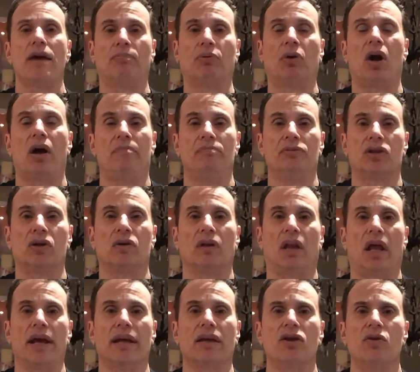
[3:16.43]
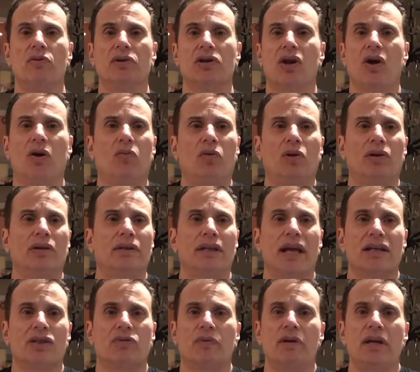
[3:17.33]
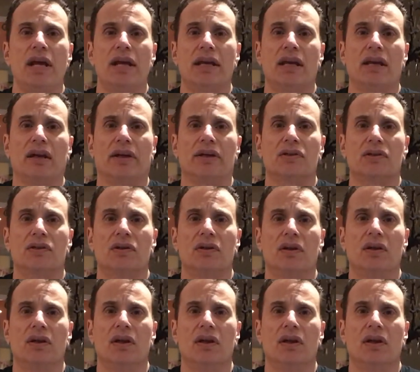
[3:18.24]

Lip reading: problems are like, you would go, well, that's ridiculous.